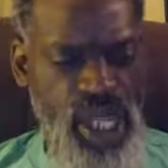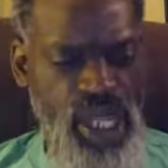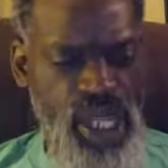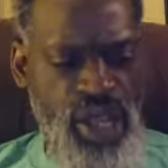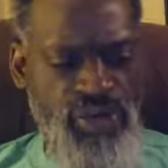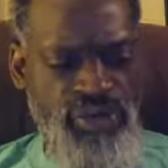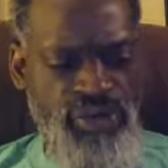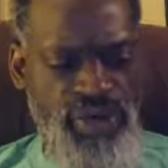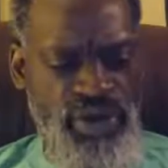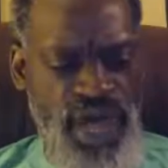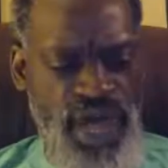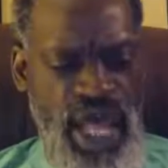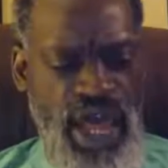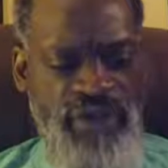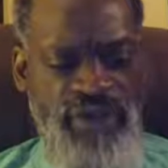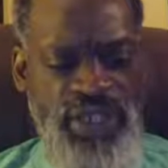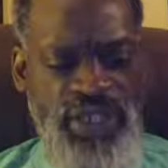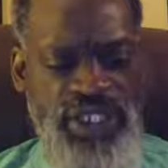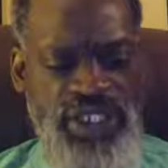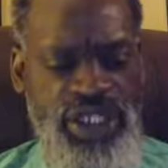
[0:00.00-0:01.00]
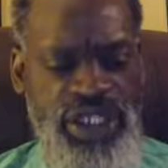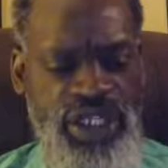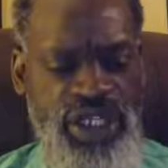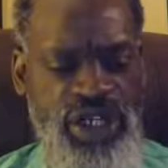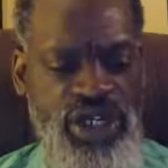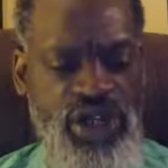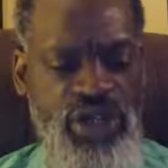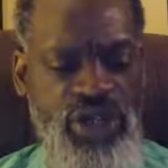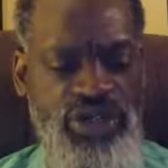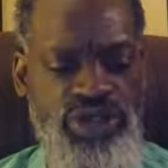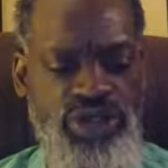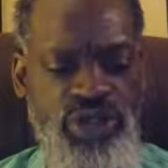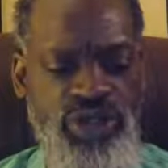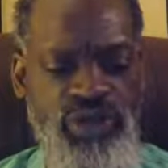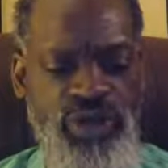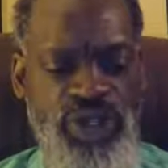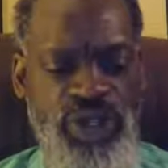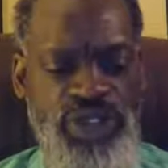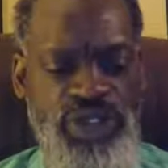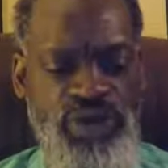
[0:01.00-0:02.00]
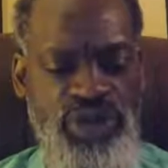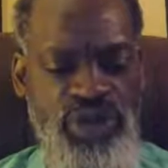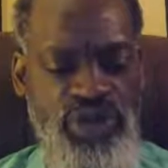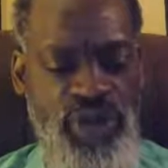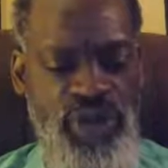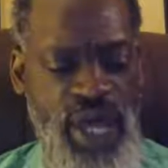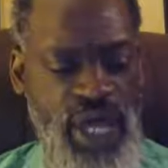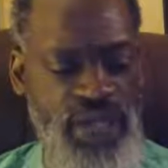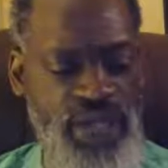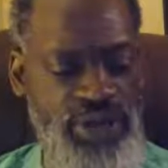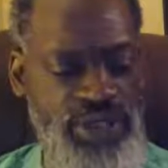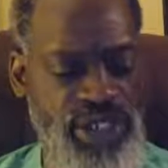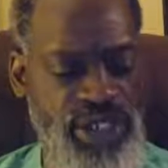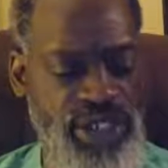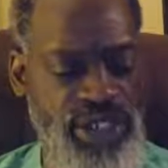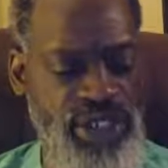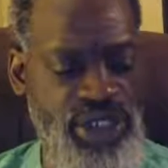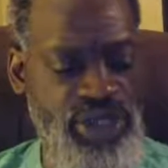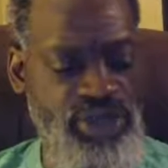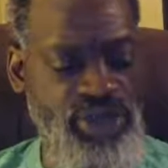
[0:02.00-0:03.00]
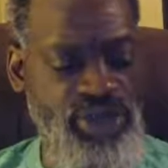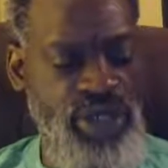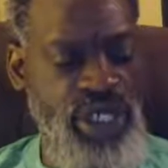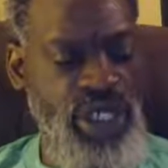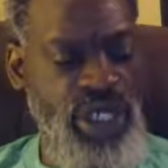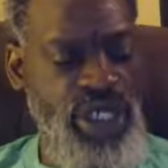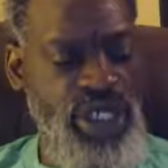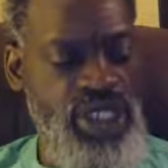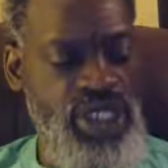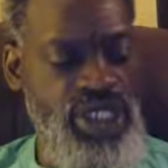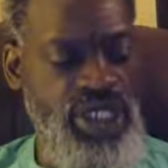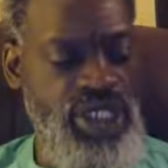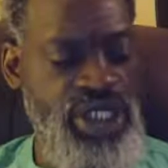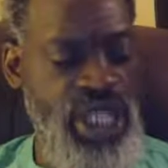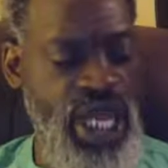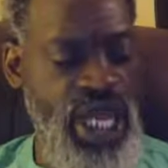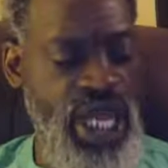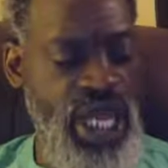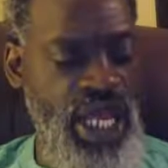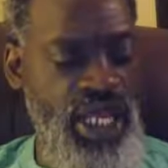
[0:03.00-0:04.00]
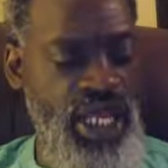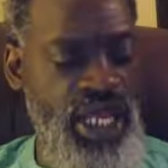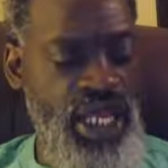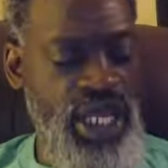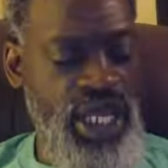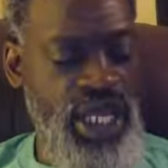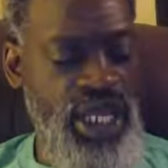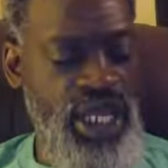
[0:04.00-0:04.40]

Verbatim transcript: From the African Center Cultural Virtue and Value System, today in